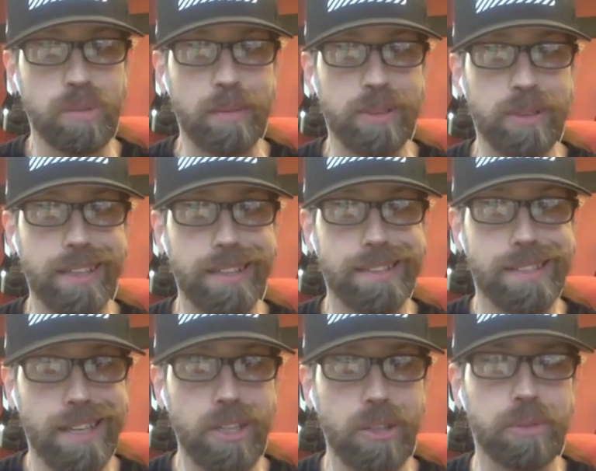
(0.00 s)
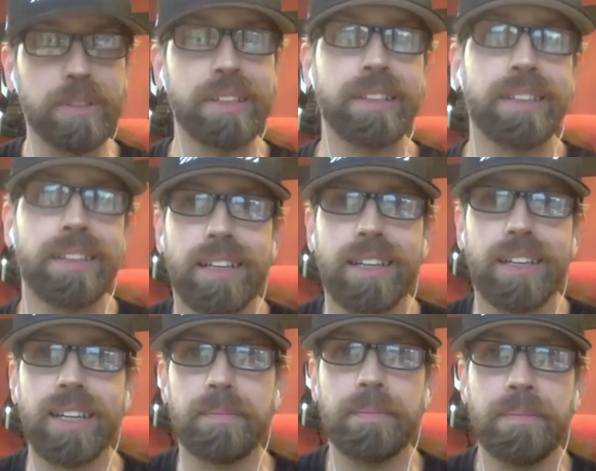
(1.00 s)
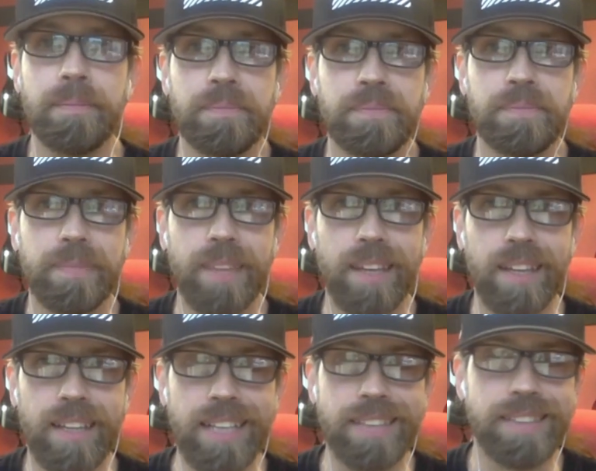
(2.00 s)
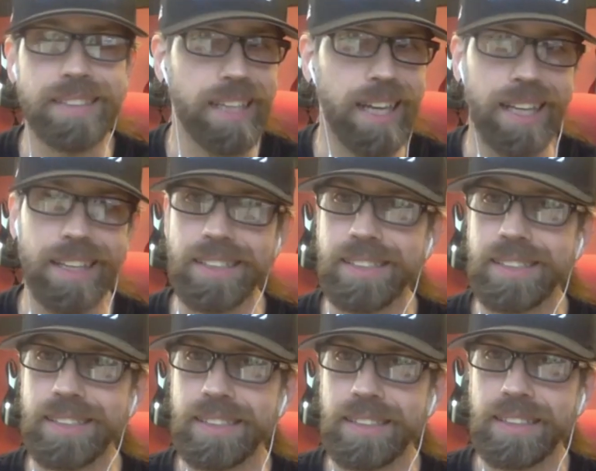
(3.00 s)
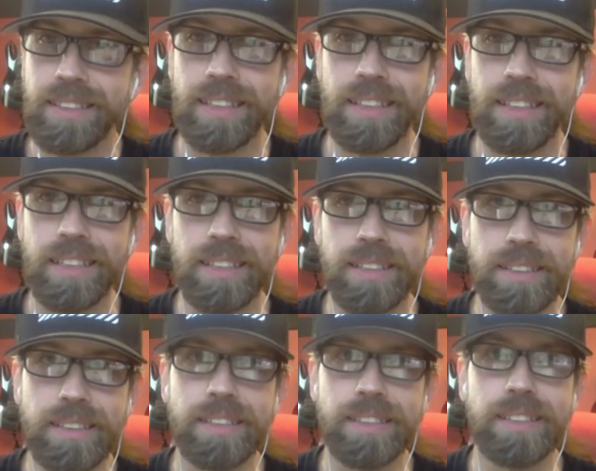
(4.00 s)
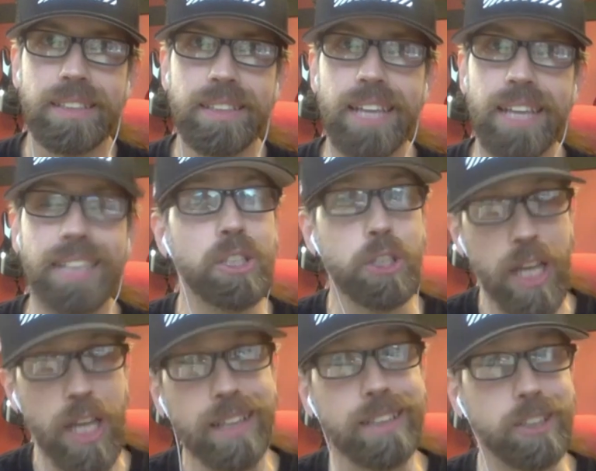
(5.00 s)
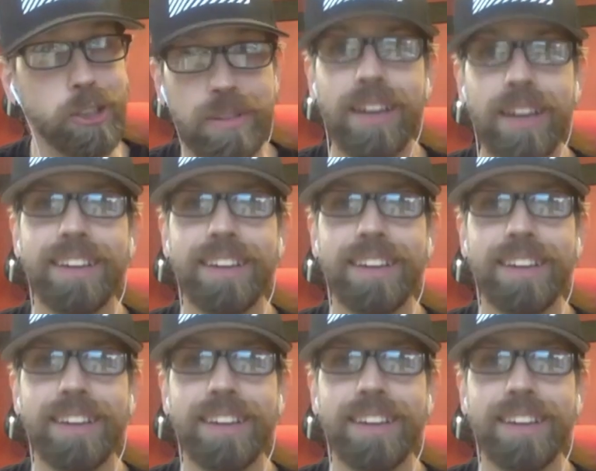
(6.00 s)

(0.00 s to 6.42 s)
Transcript: to be able to continue. Mm. Um, and that's yeah, that's that's the challenge.